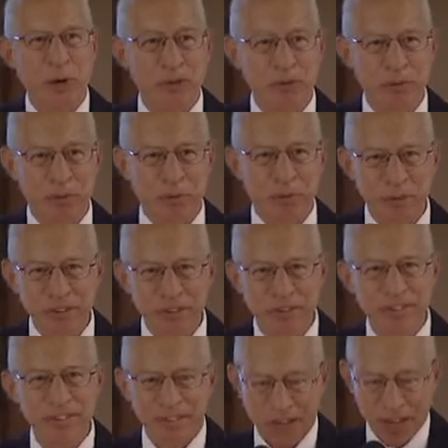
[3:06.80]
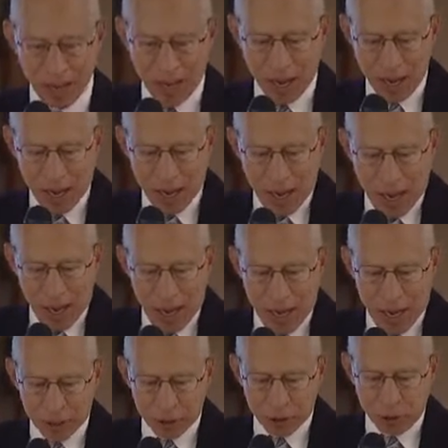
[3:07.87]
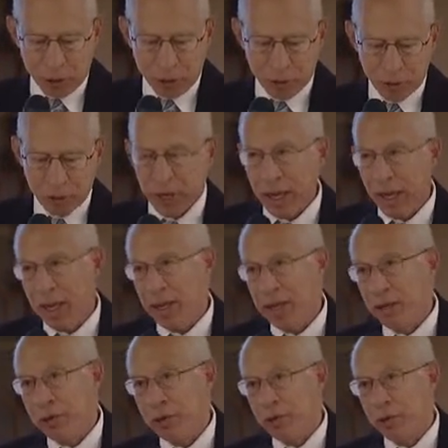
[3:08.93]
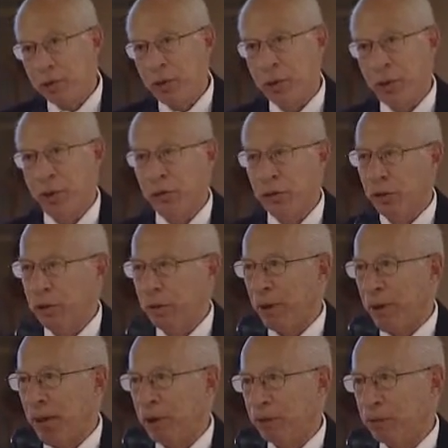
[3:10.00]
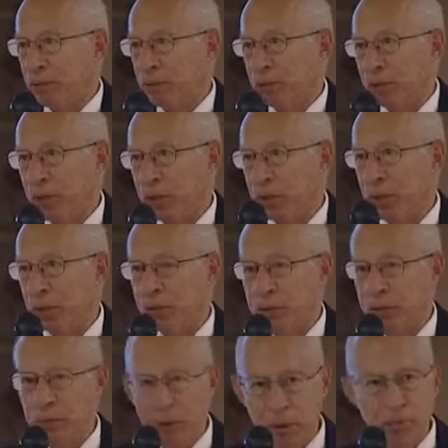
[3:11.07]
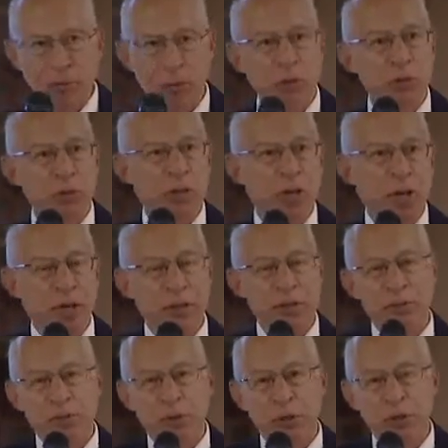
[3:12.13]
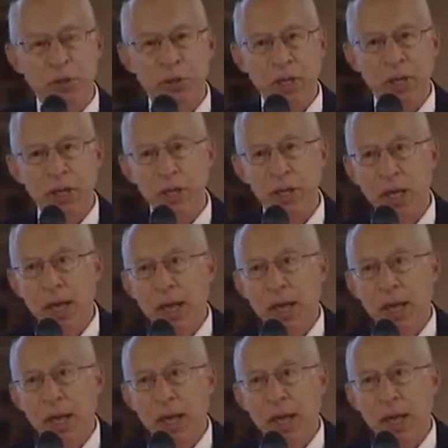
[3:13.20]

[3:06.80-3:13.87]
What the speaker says: from it. And so today, you're going to learn about some of the pros and cons of real estate,